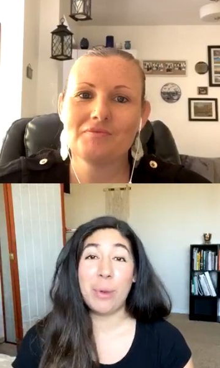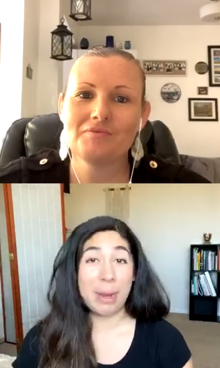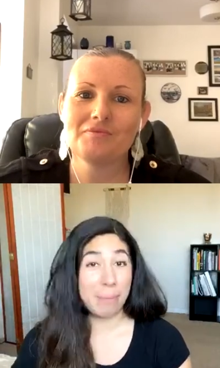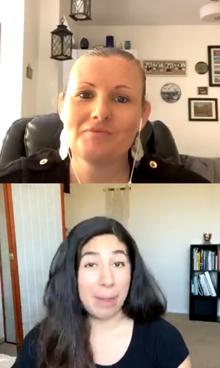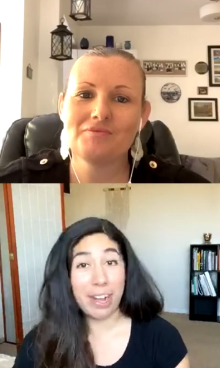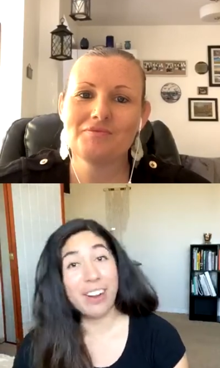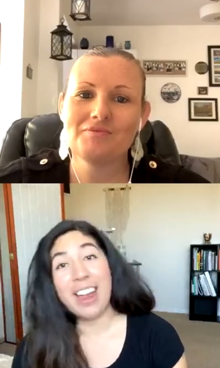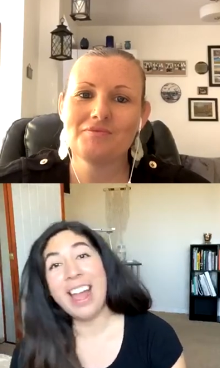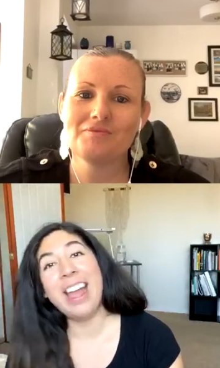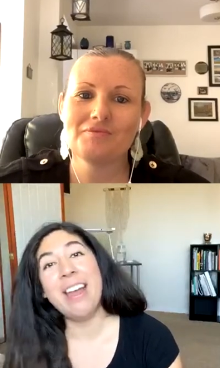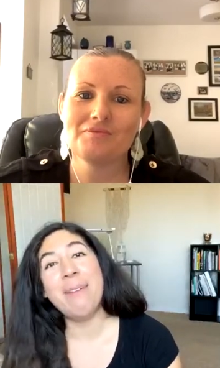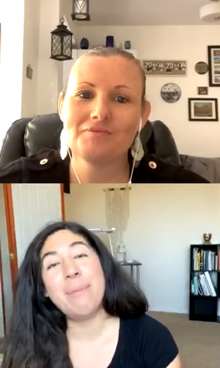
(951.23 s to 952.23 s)
Speaker 1: better
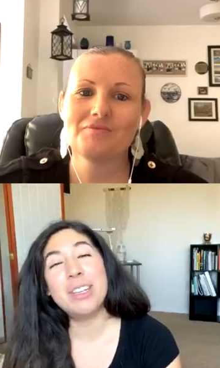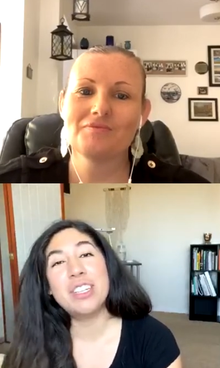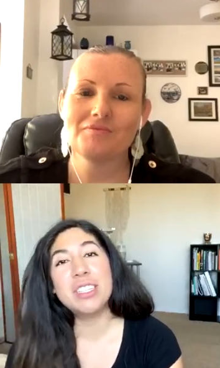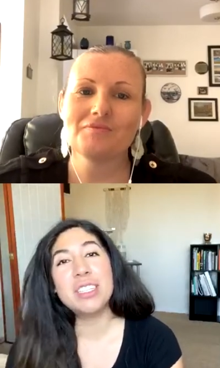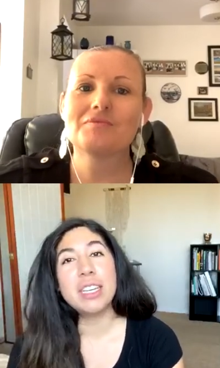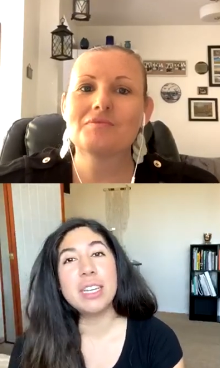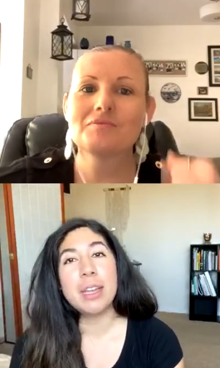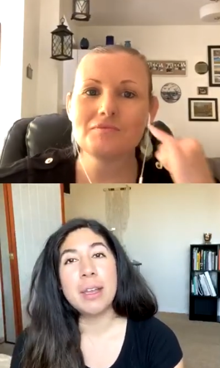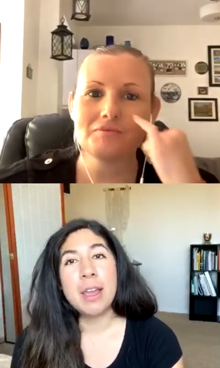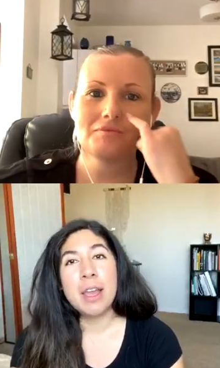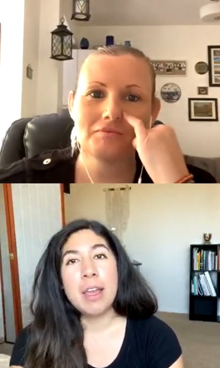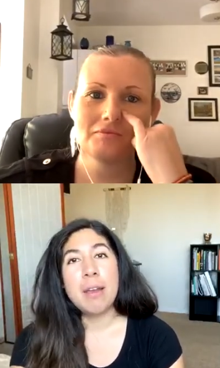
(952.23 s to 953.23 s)
at but just like
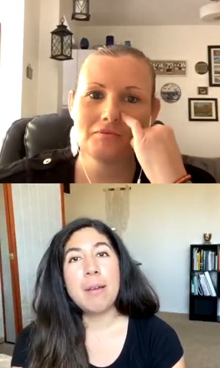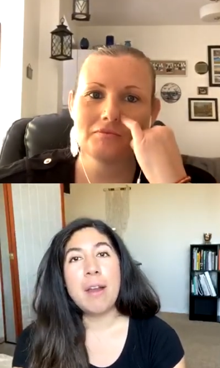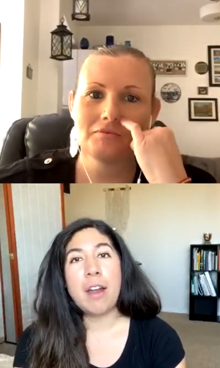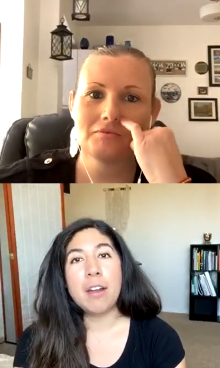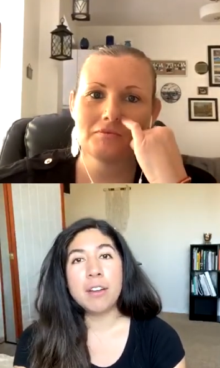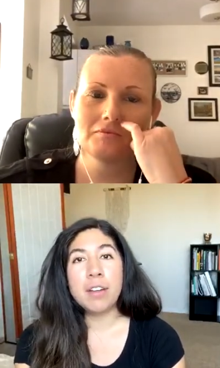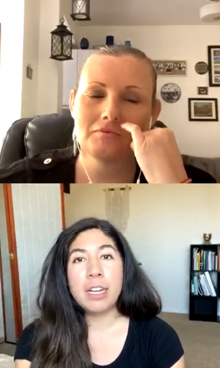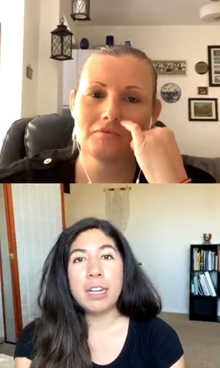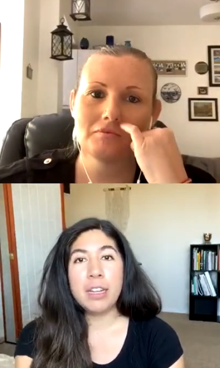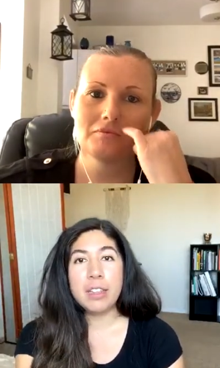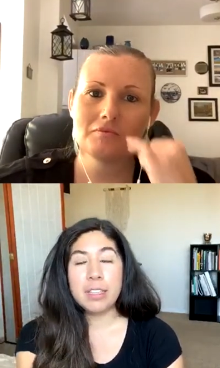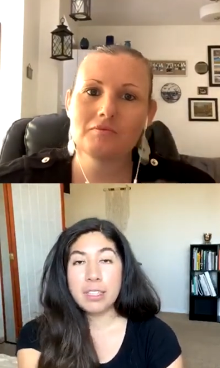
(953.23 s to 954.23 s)
mm-hmm honoring
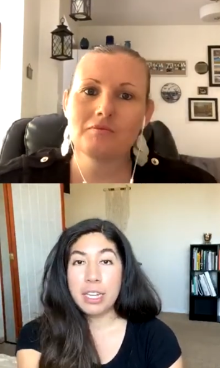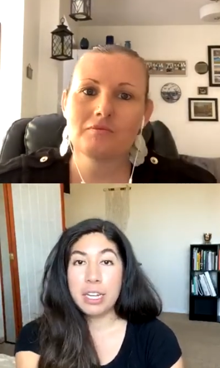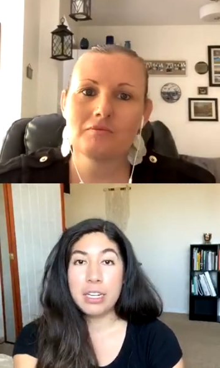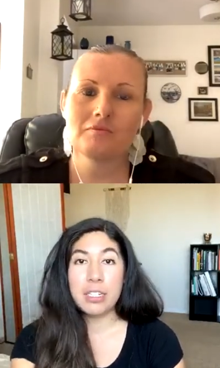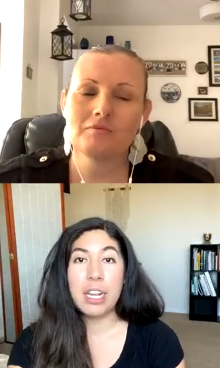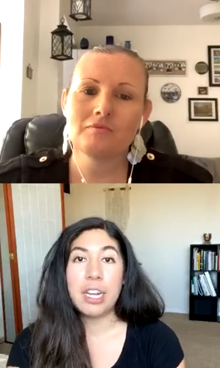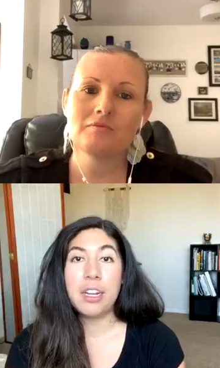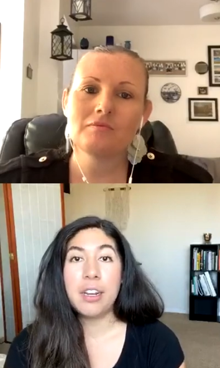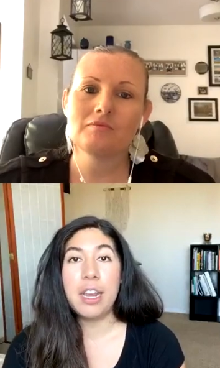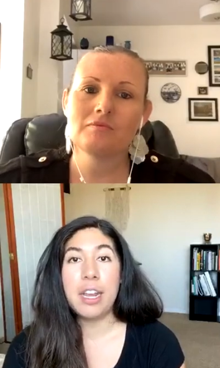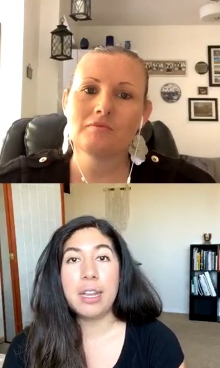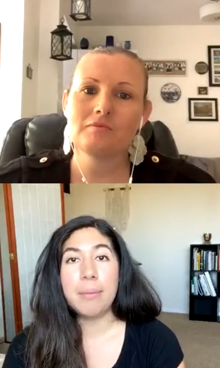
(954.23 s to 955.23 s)
the stage that you're
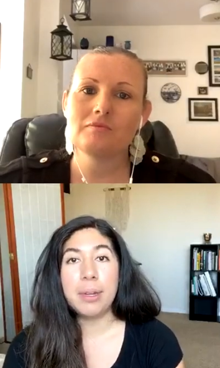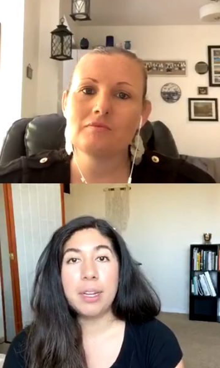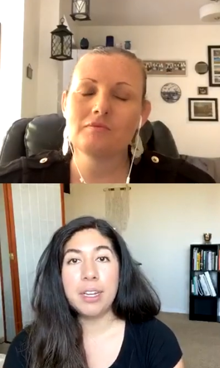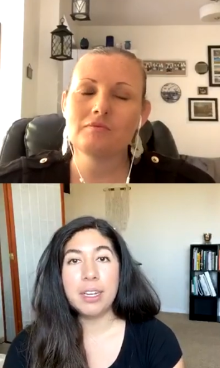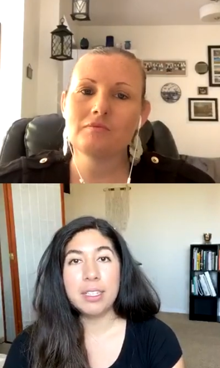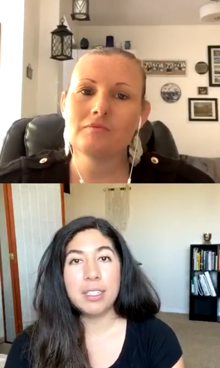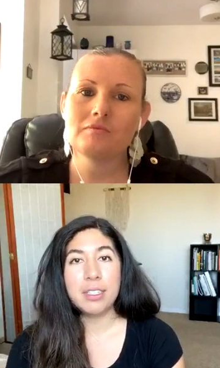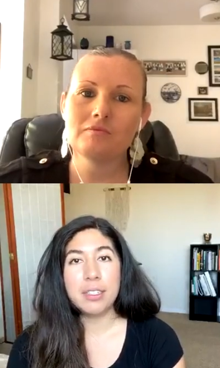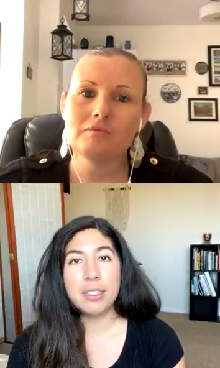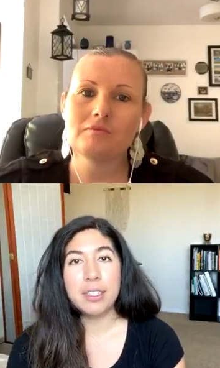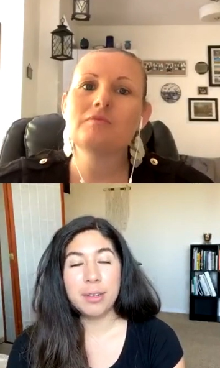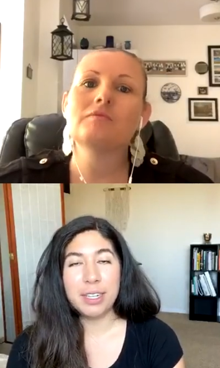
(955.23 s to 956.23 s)
in because it's
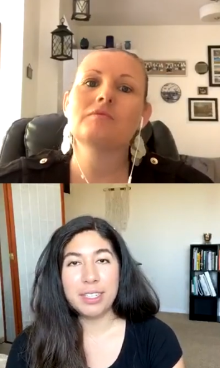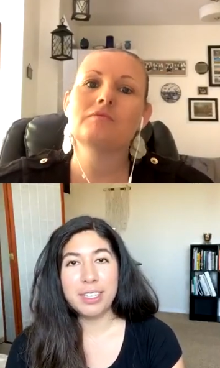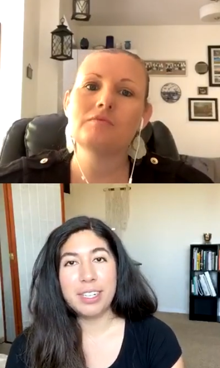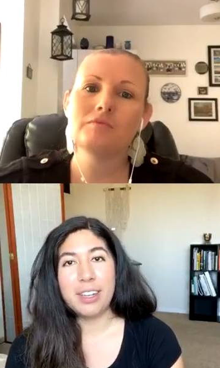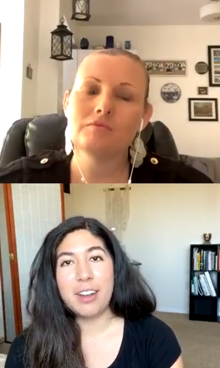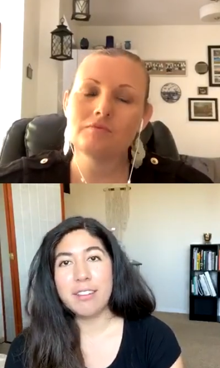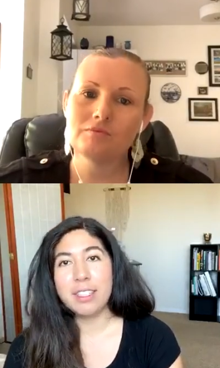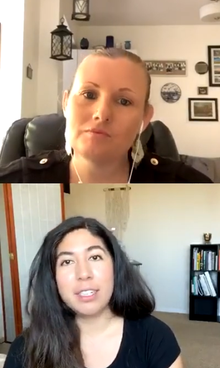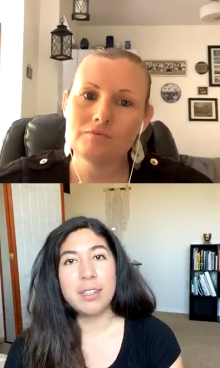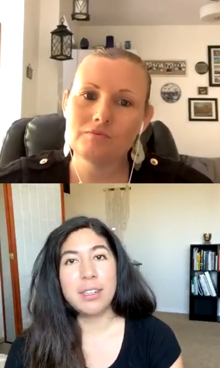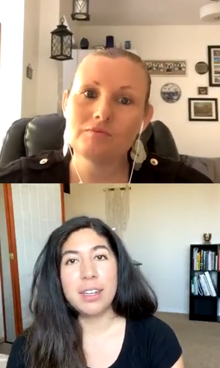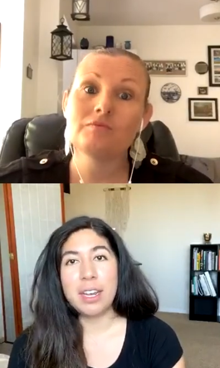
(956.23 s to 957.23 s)
so easy.
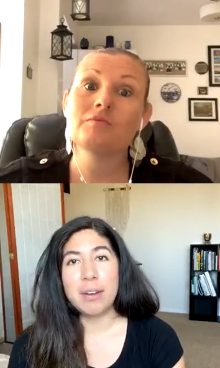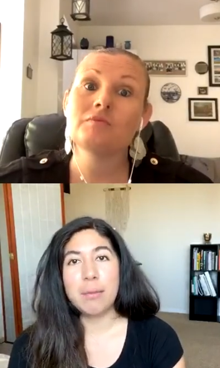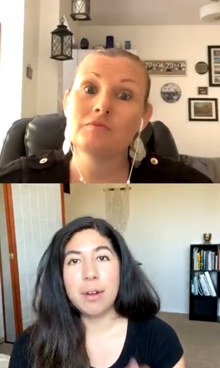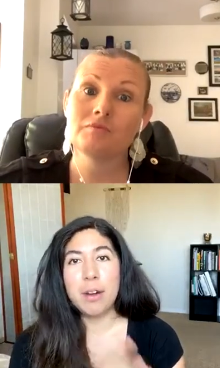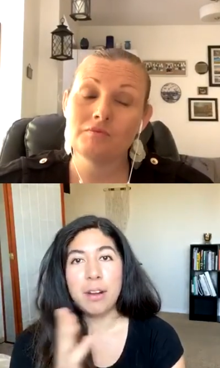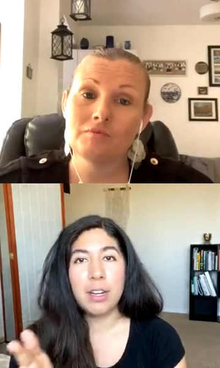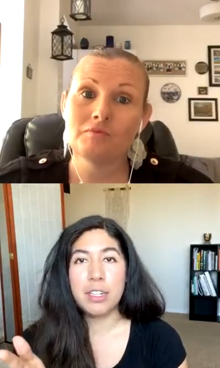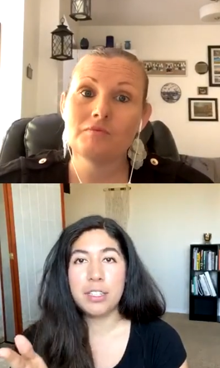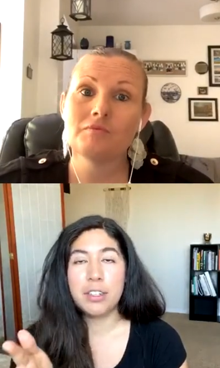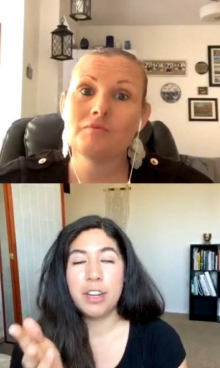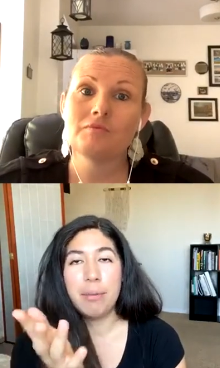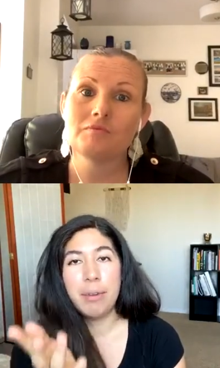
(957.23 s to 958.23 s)
Obviously, again, we're all on
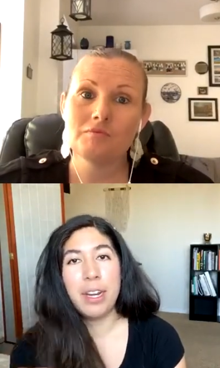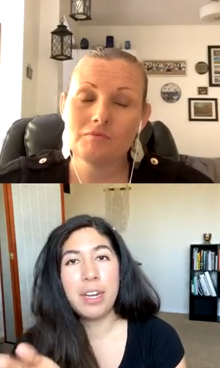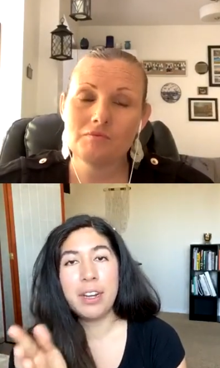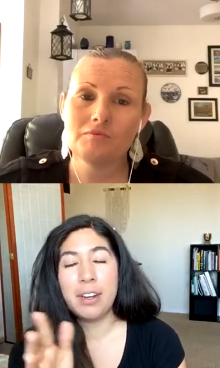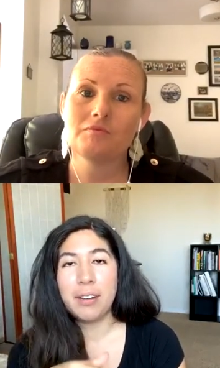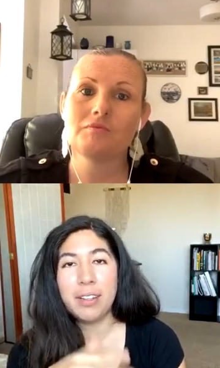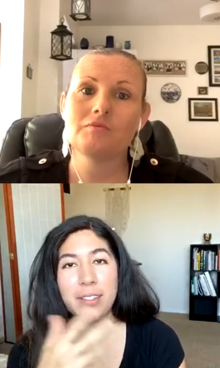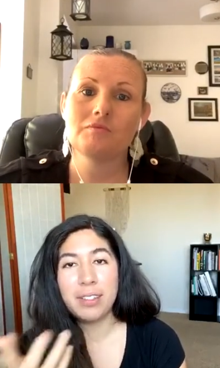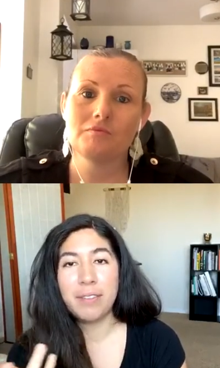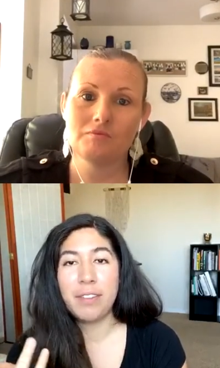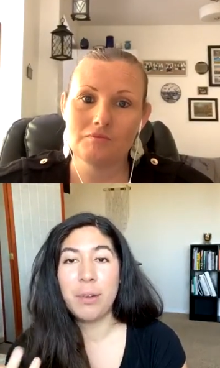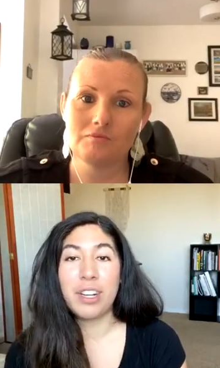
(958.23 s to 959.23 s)
Instagram right here because
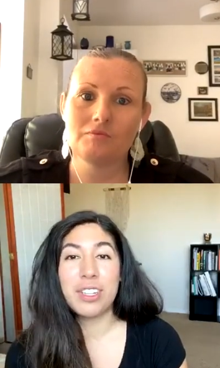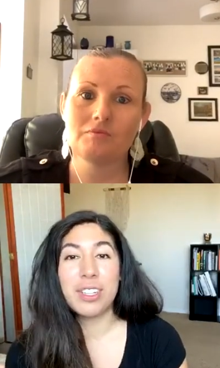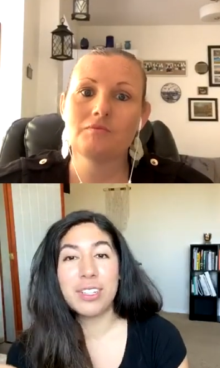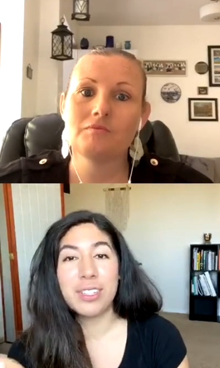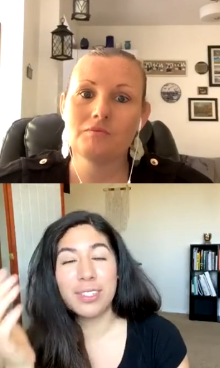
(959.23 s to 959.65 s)
if you're watching this, you